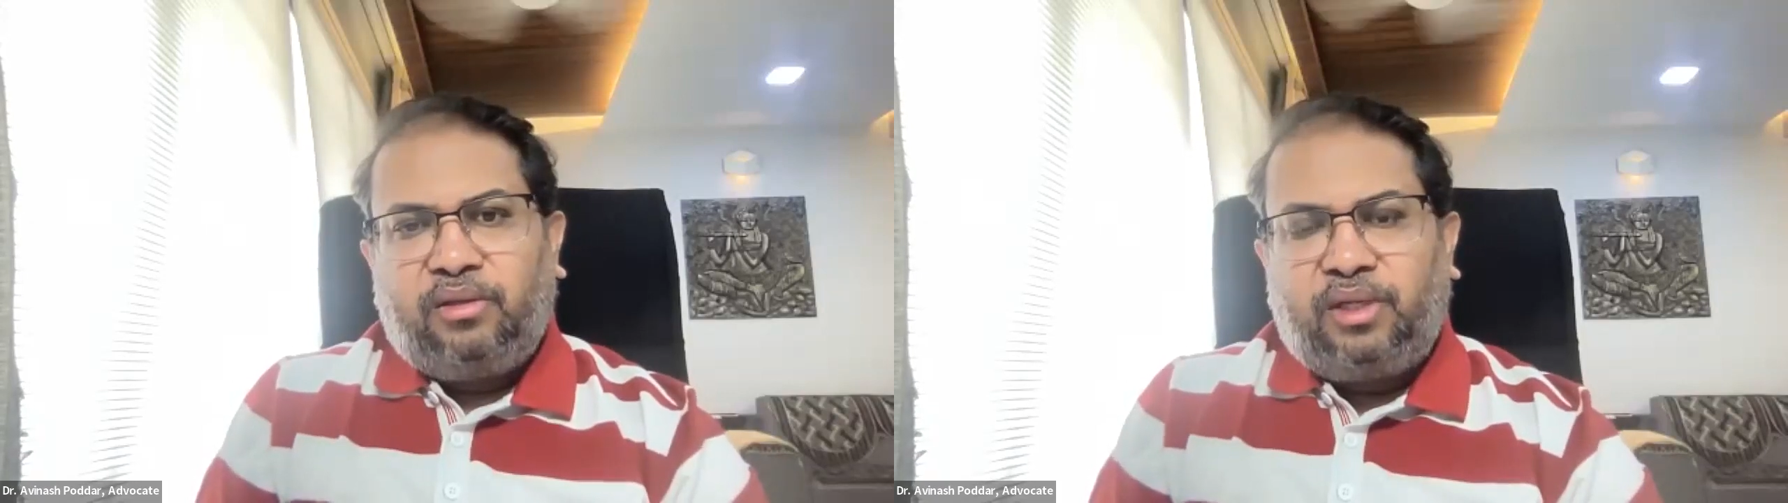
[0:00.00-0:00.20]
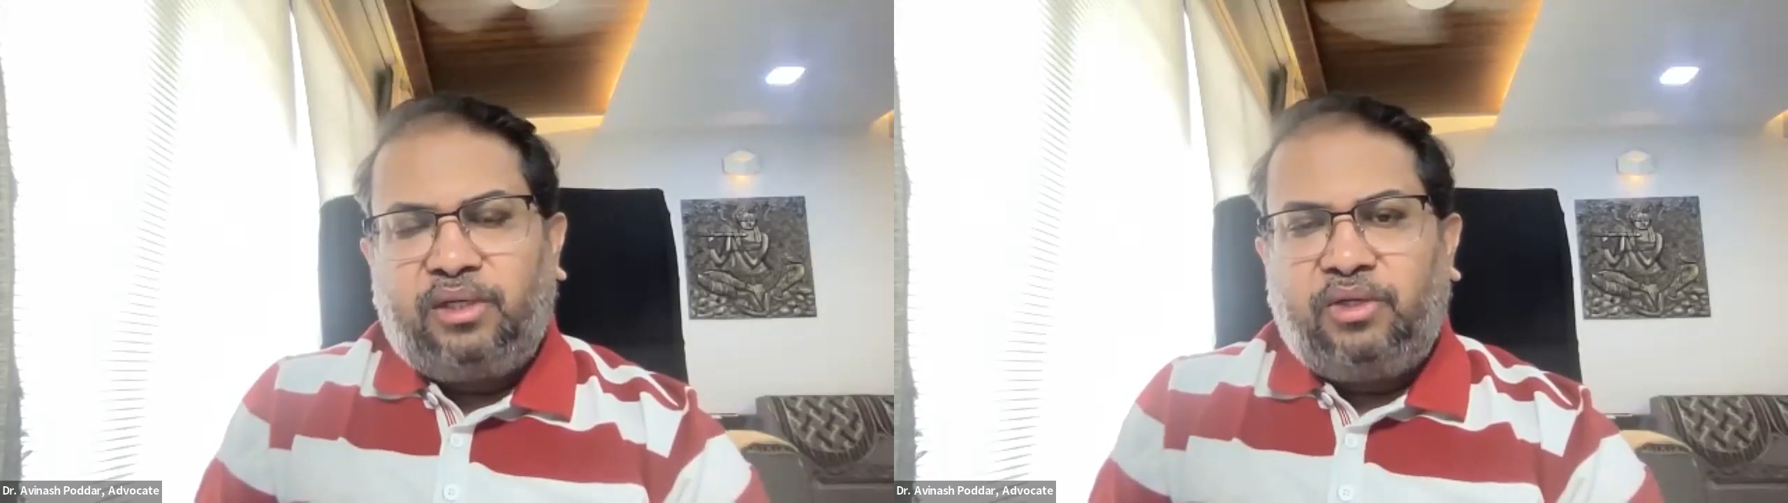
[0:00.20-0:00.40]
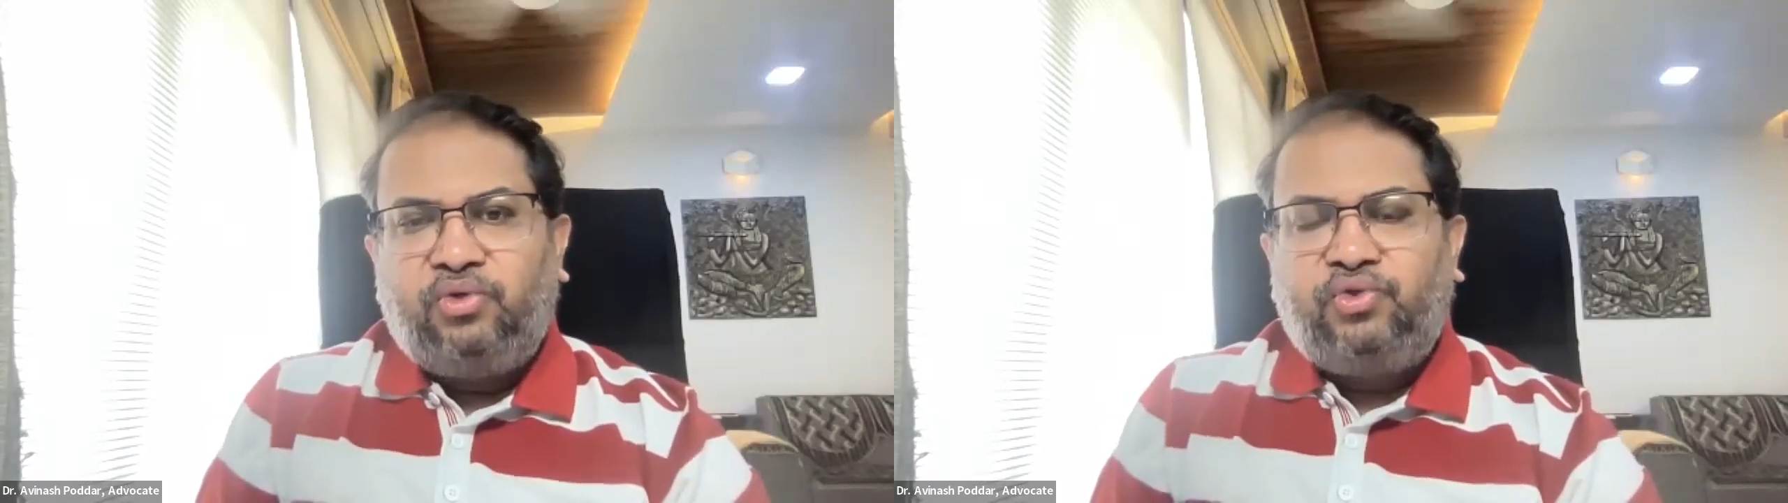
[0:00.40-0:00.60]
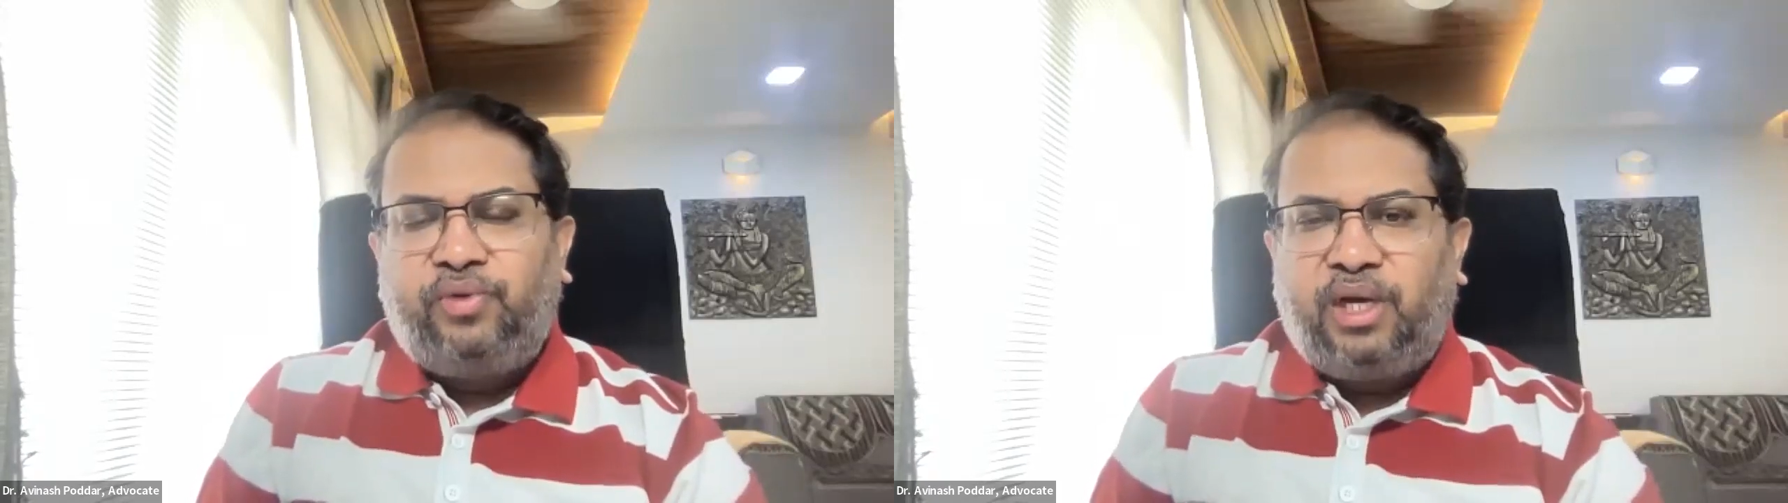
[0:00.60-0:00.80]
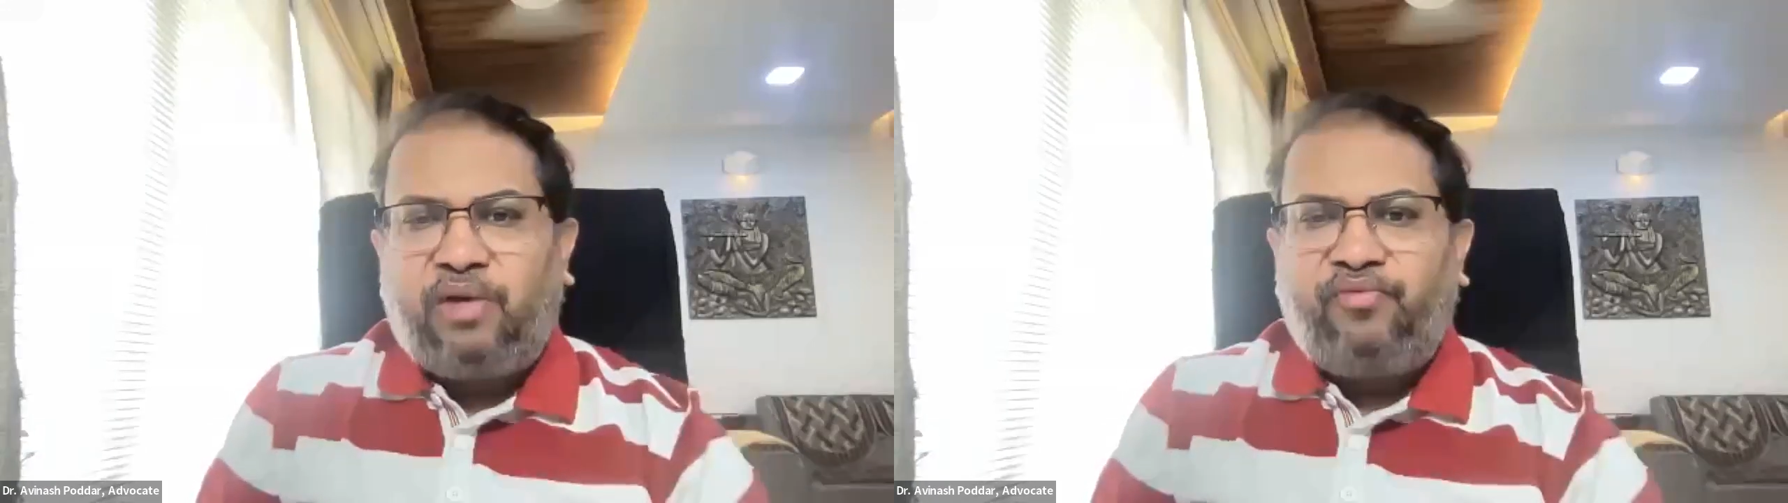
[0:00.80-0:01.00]
that you
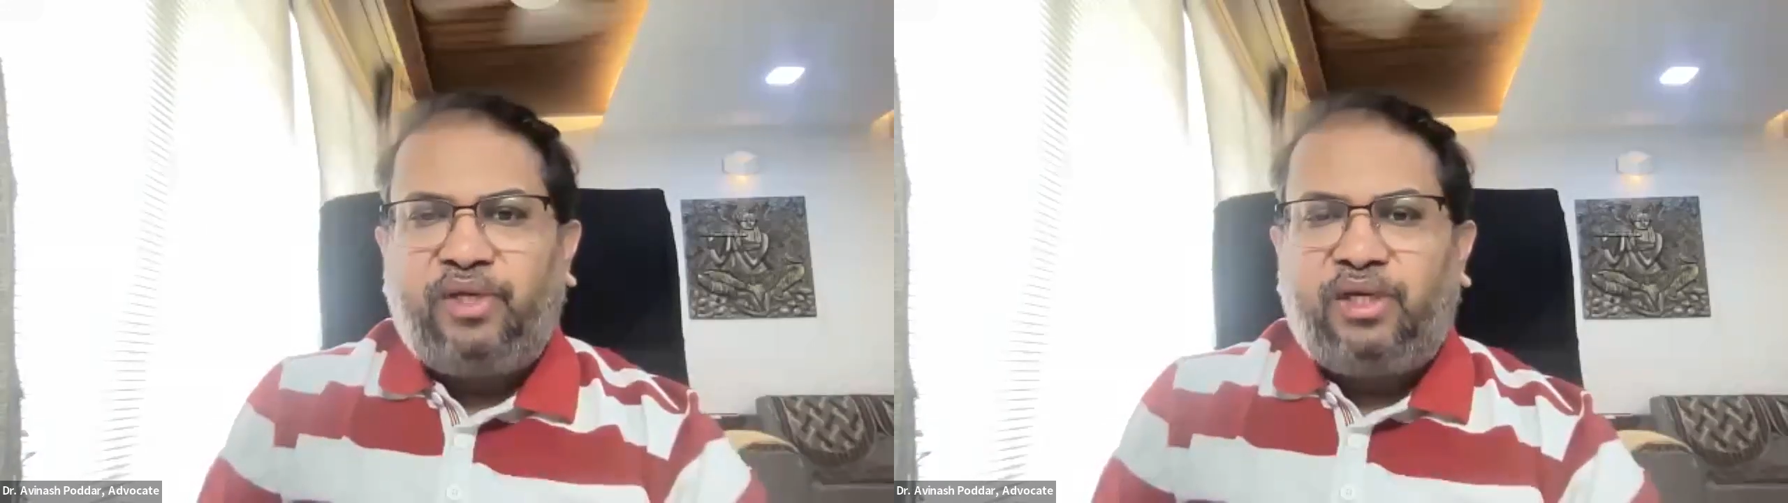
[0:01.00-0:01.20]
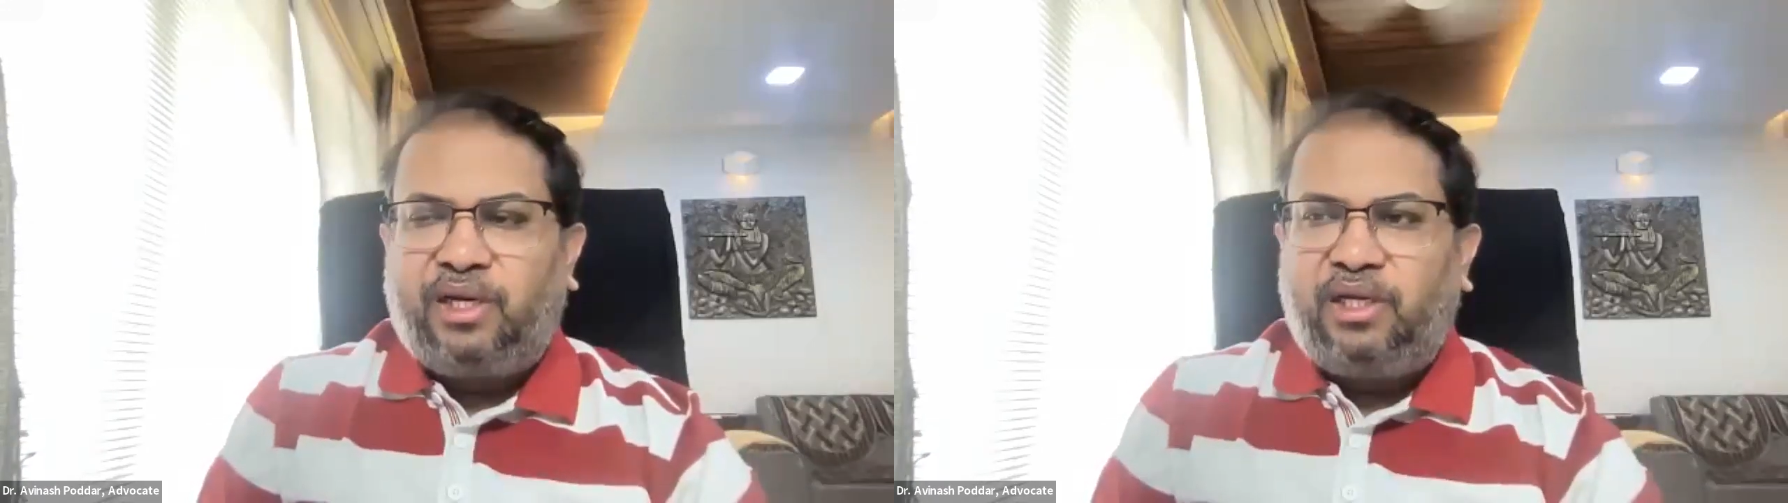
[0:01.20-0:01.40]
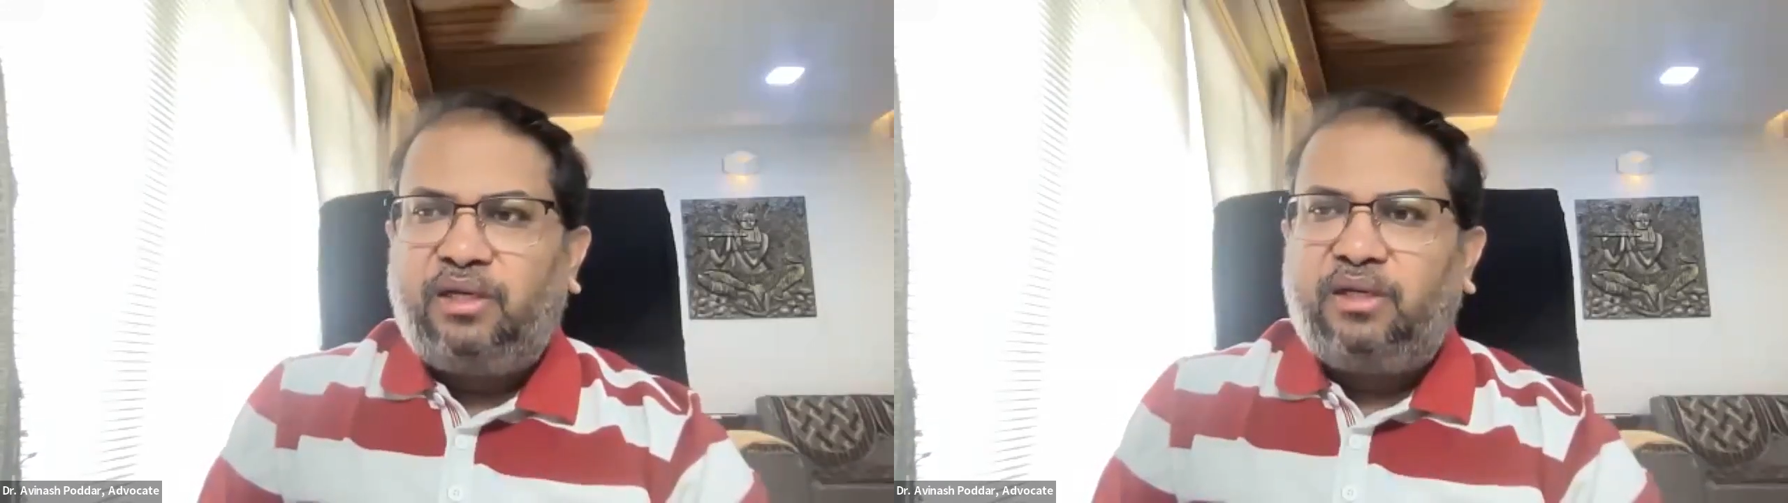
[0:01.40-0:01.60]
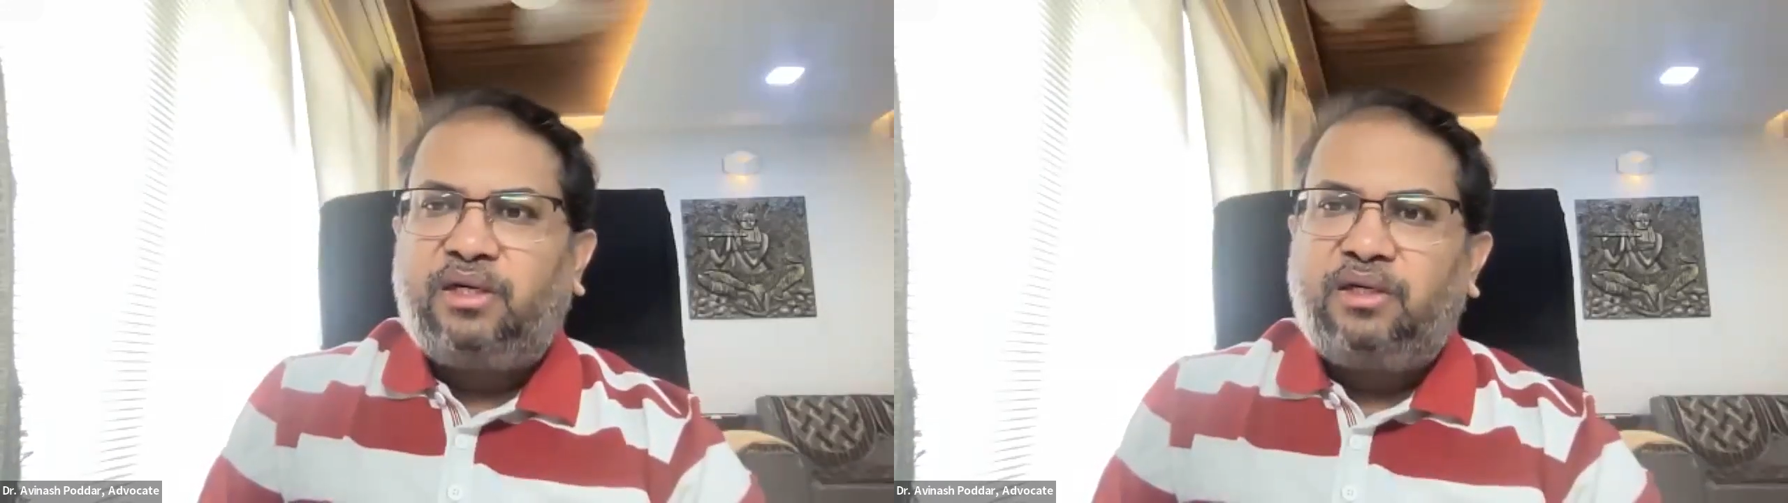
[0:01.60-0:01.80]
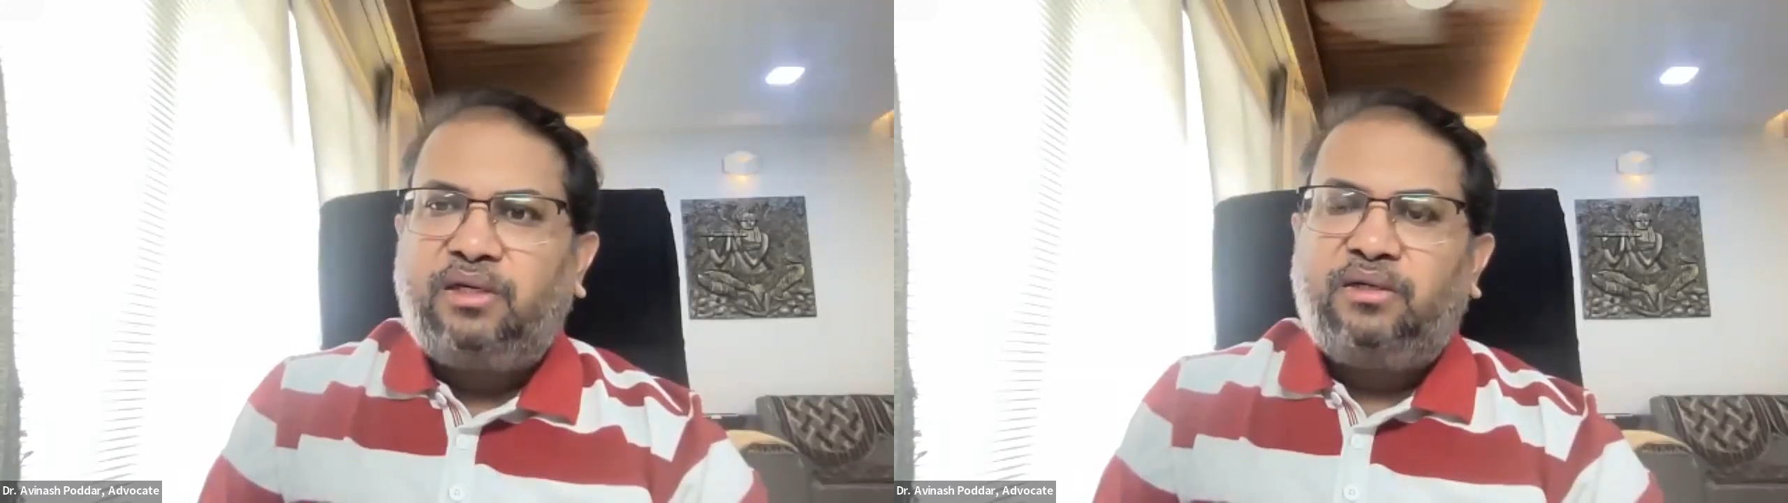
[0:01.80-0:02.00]
should have the clear cut